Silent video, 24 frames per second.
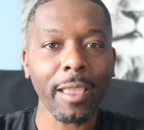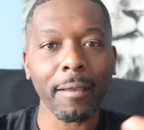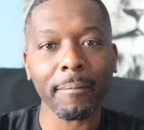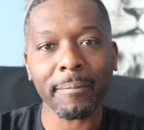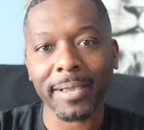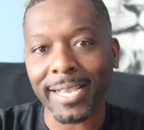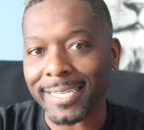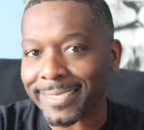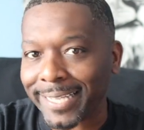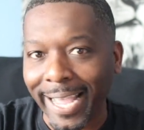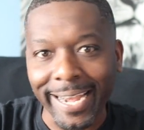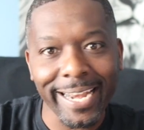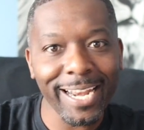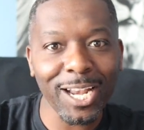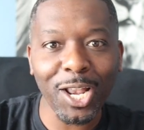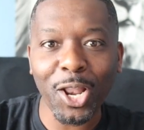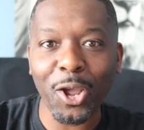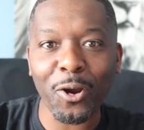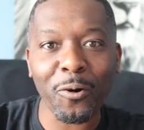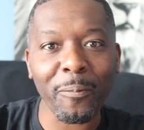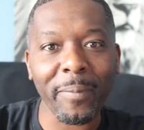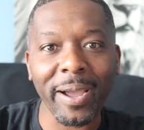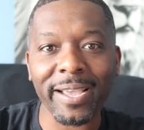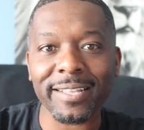because I didn't
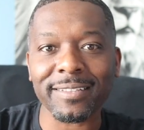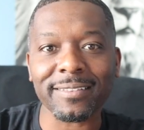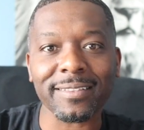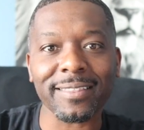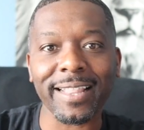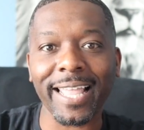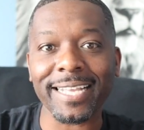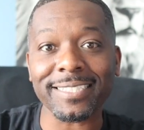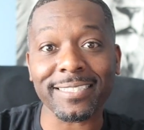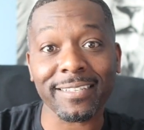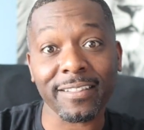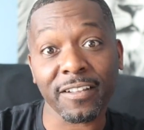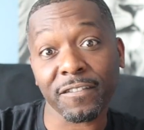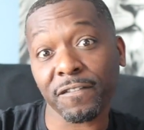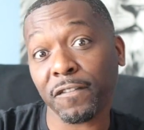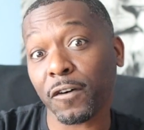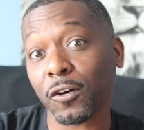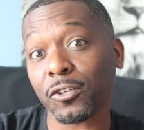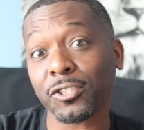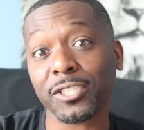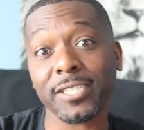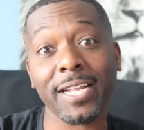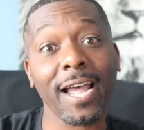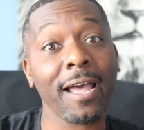learn my lesson the
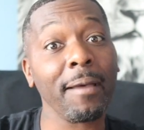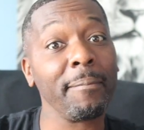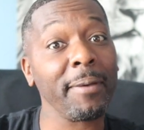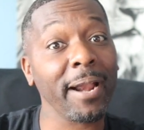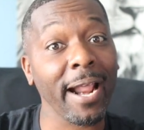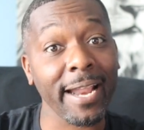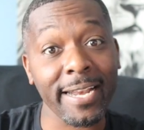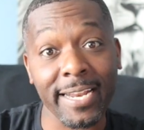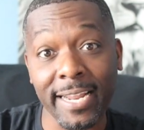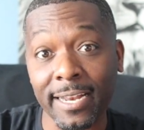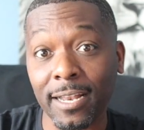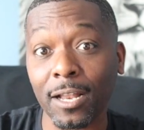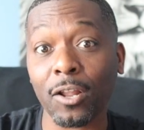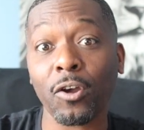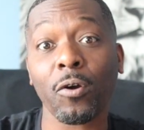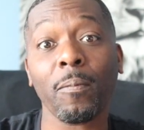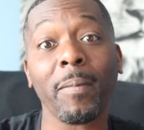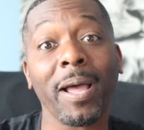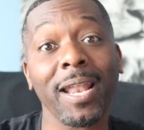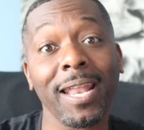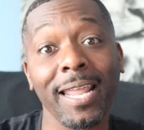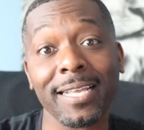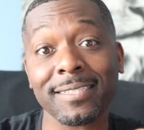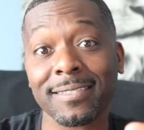first time and I didn't learn
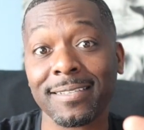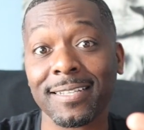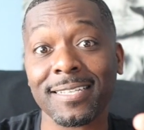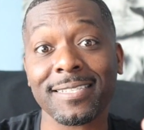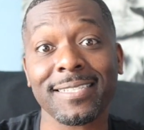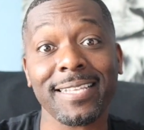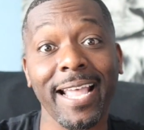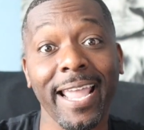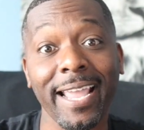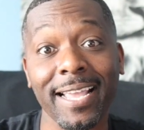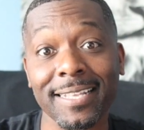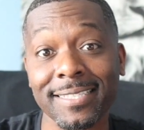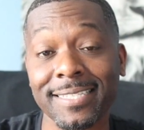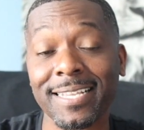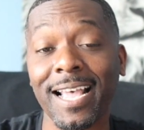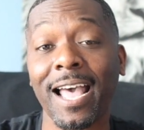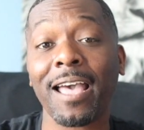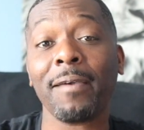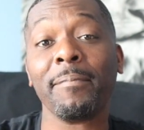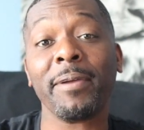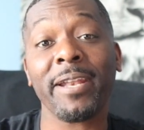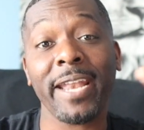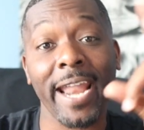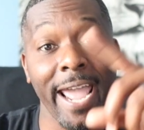my lesson the second
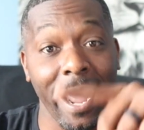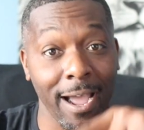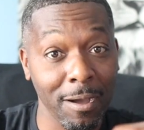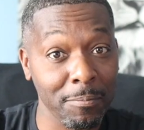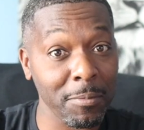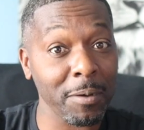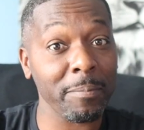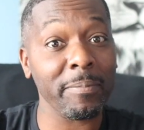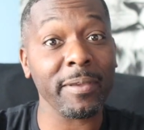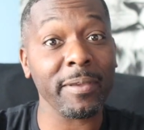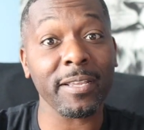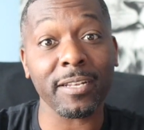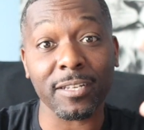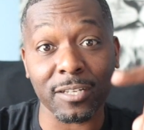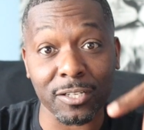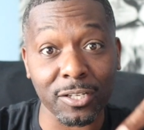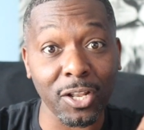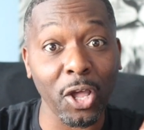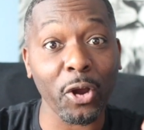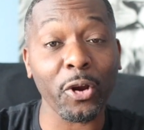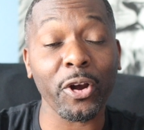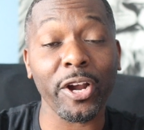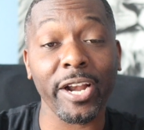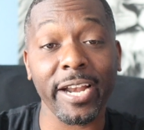time, and now I'm going to be
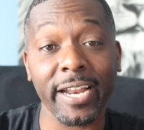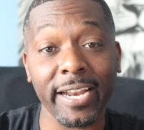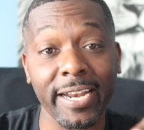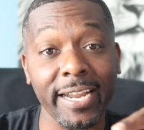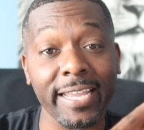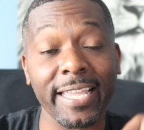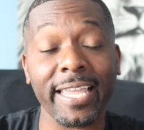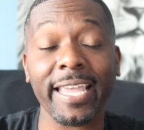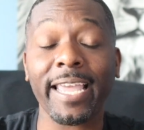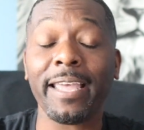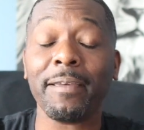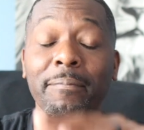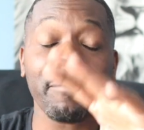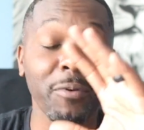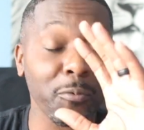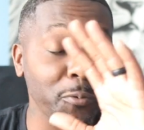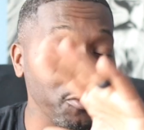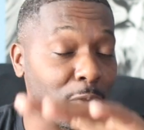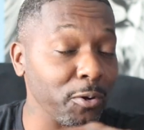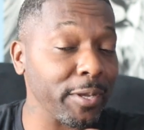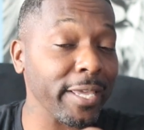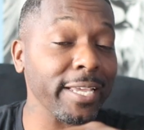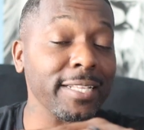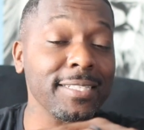learning it again, but
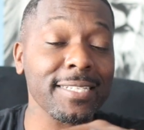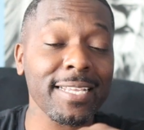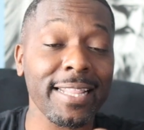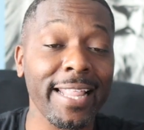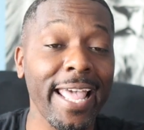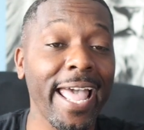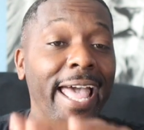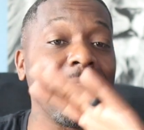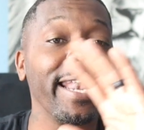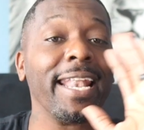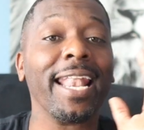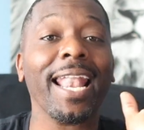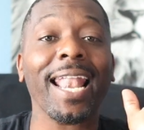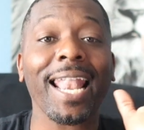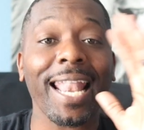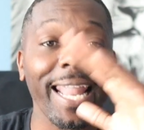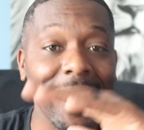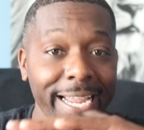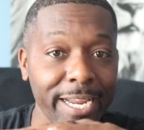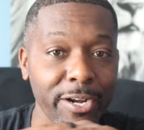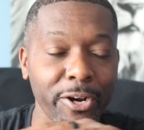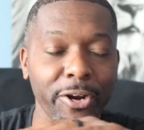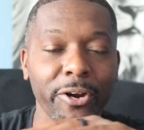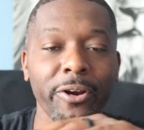we'll get to that
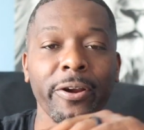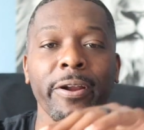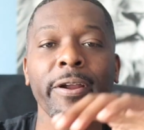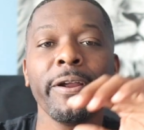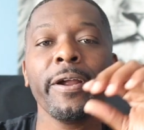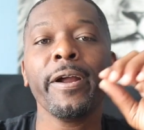later.